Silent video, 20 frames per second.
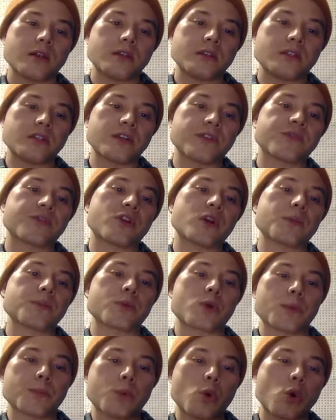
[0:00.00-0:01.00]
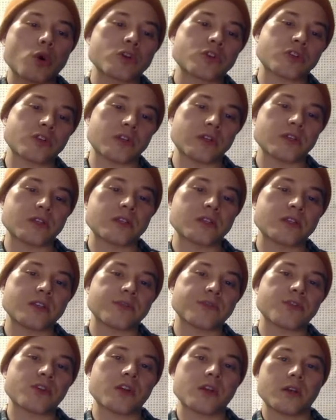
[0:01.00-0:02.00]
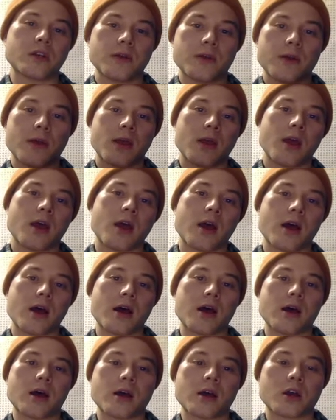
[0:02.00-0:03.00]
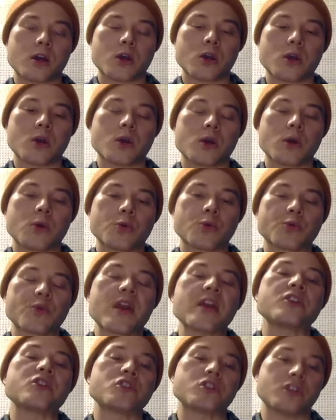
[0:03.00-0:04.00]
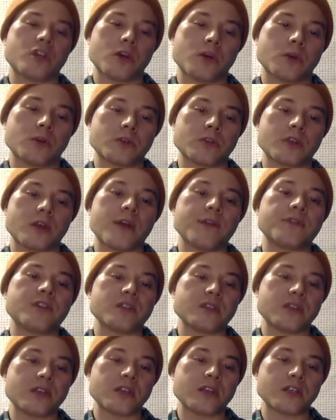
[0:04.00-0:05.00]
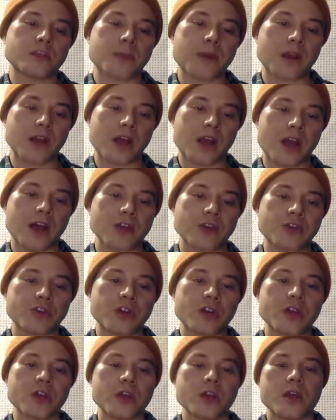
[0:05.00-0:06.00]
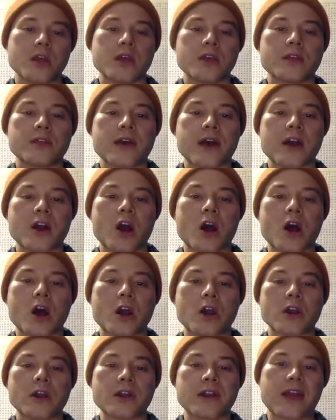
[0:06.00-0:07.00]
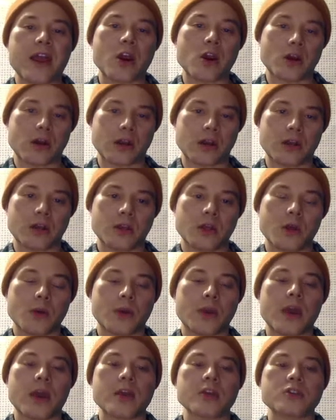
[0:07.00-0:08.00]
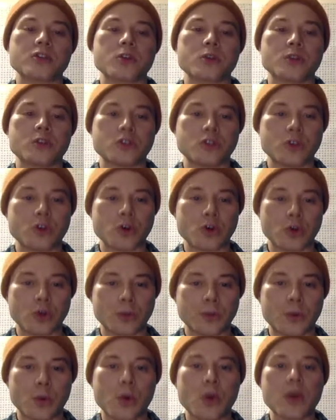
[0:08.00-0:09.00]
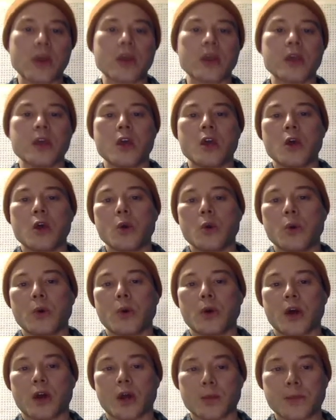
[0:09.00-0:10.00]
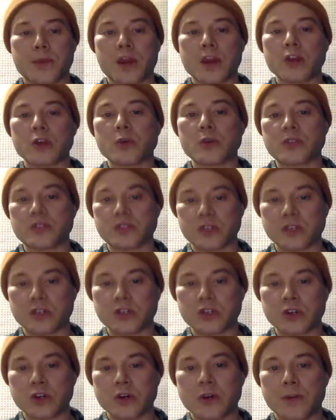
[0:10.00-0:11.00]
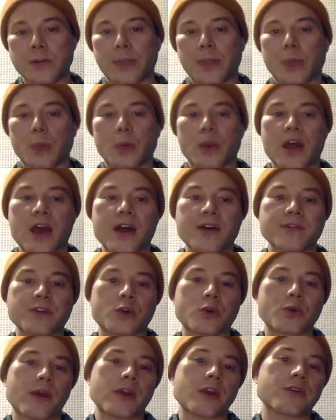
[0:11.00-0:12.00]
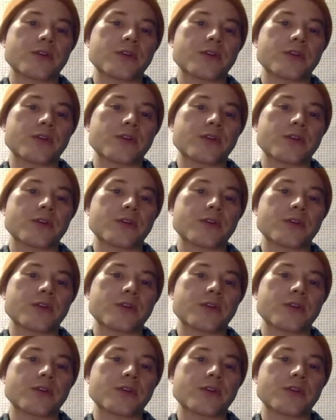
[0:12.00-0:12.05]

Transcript: different proportions, different uh, ratios of diseased mitochondria that are inherited. Okay, so the two year old boy uh, compared to his sister would have a greater